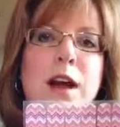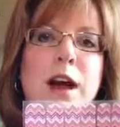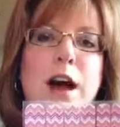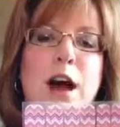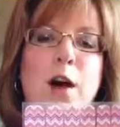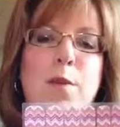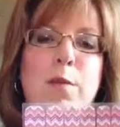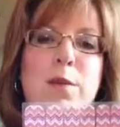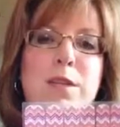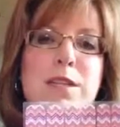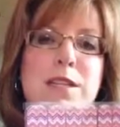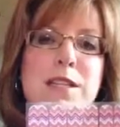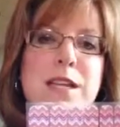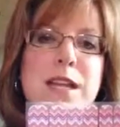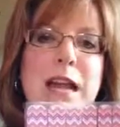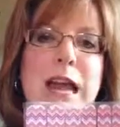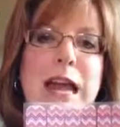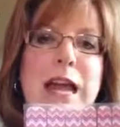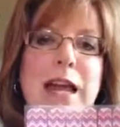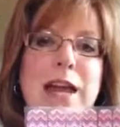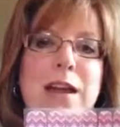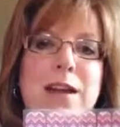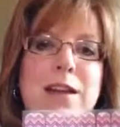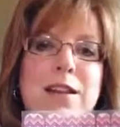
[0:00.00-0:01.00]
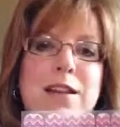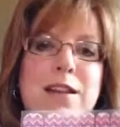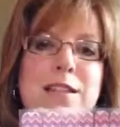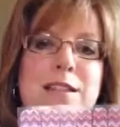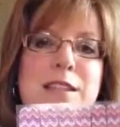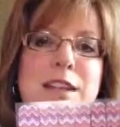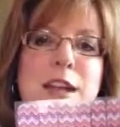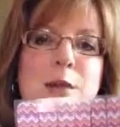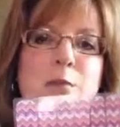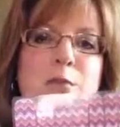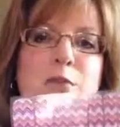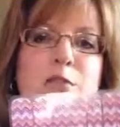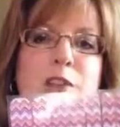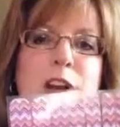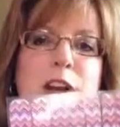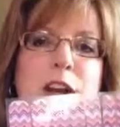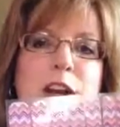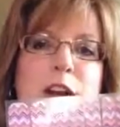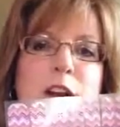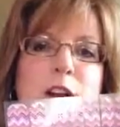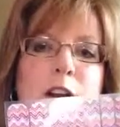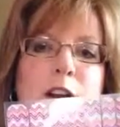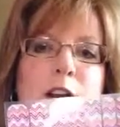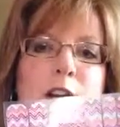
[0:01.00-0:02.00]
opposite hand, the same
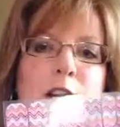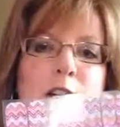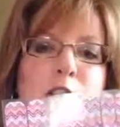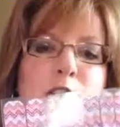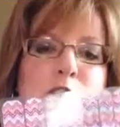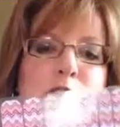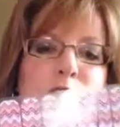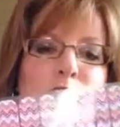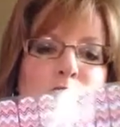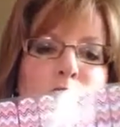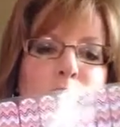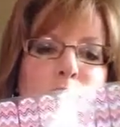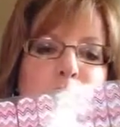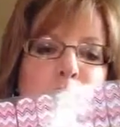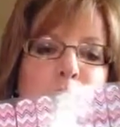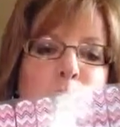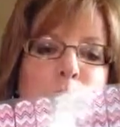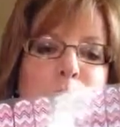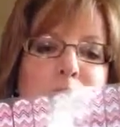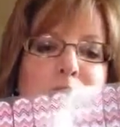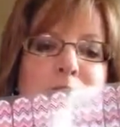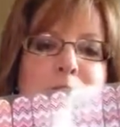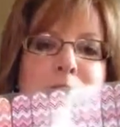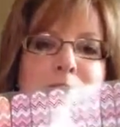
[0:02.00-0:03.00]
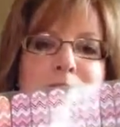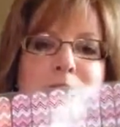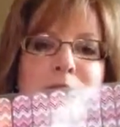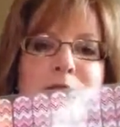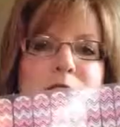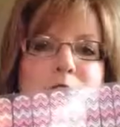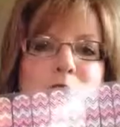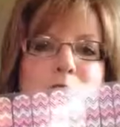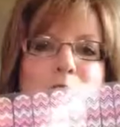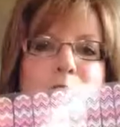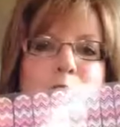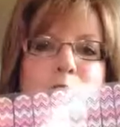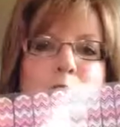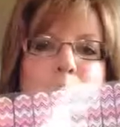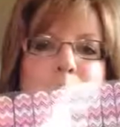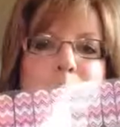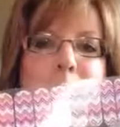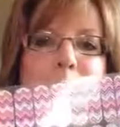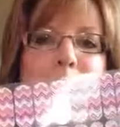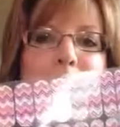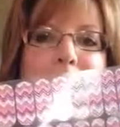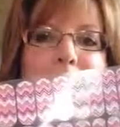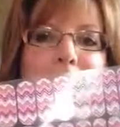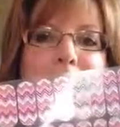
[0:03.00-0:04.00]
finger. So that because of the clear
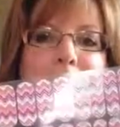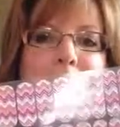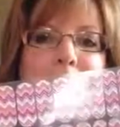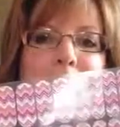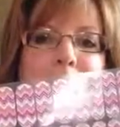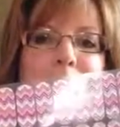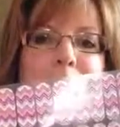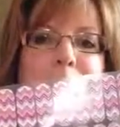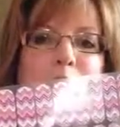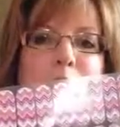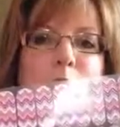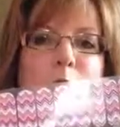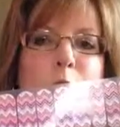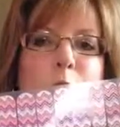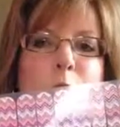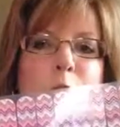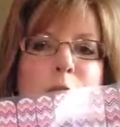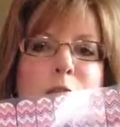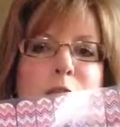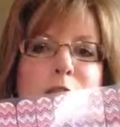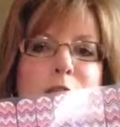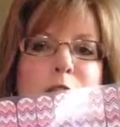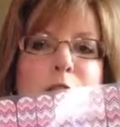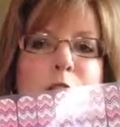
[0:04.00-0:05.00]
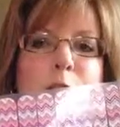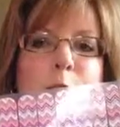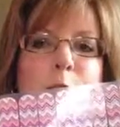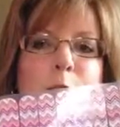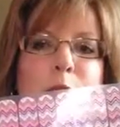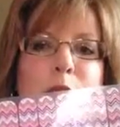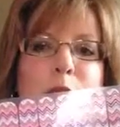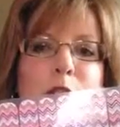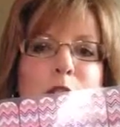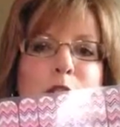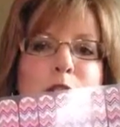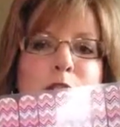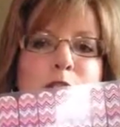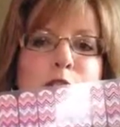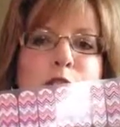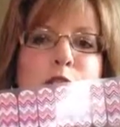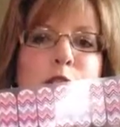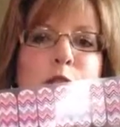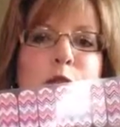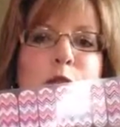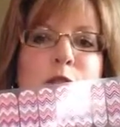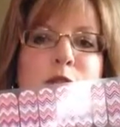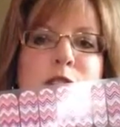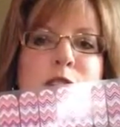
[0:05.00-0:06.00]
backing, I can hold it up
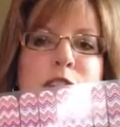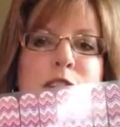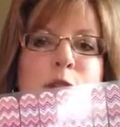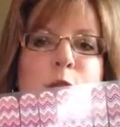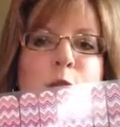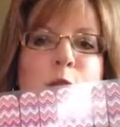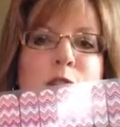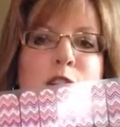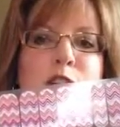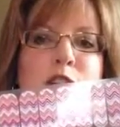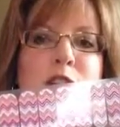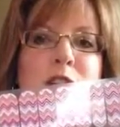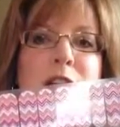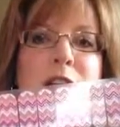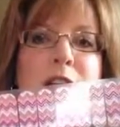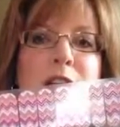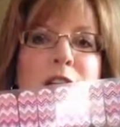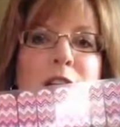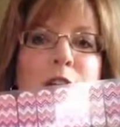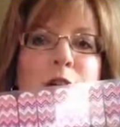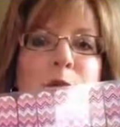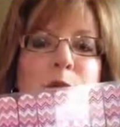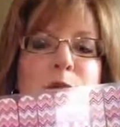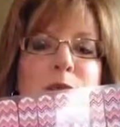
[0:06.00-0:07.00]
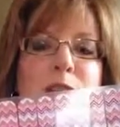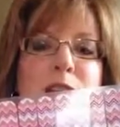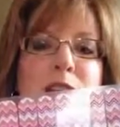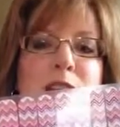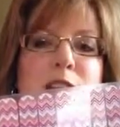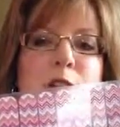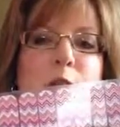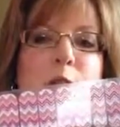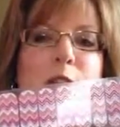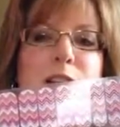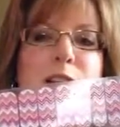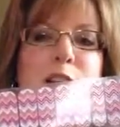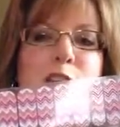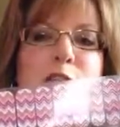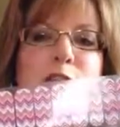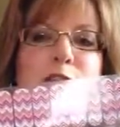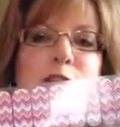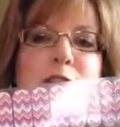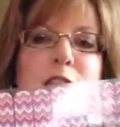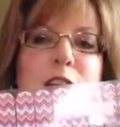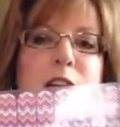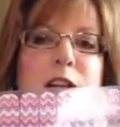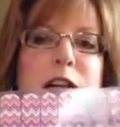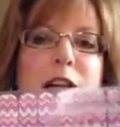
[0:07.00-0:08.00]
to see which nail that's going to
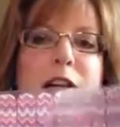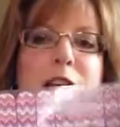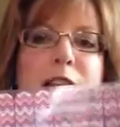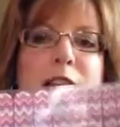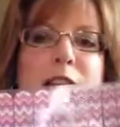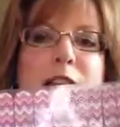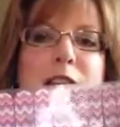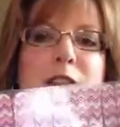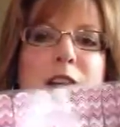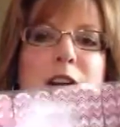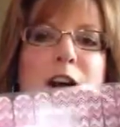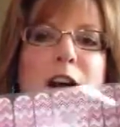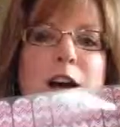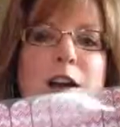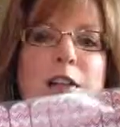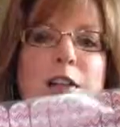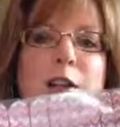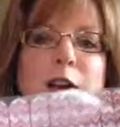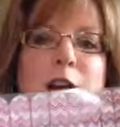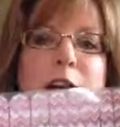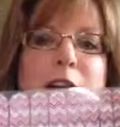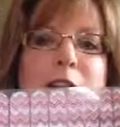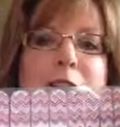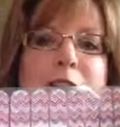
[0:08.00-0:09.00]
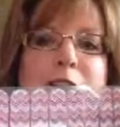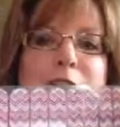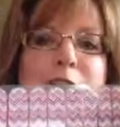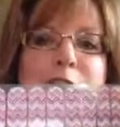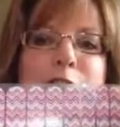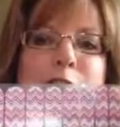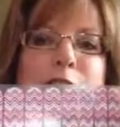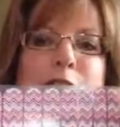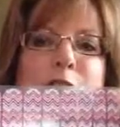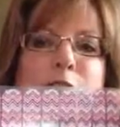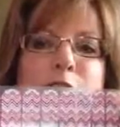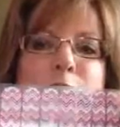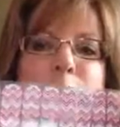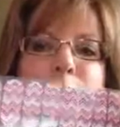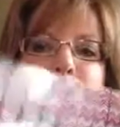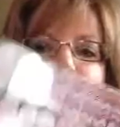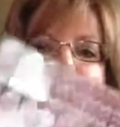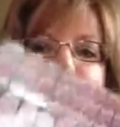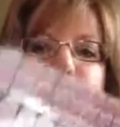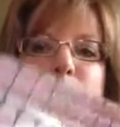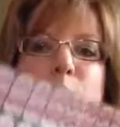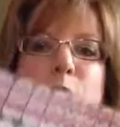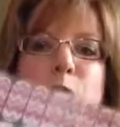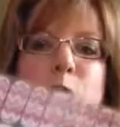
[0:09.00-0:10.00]
fit, and then the other half
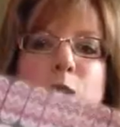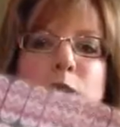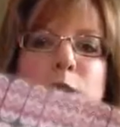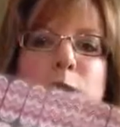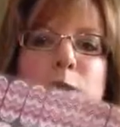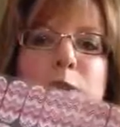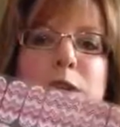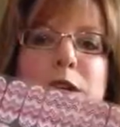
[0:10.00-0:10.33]
would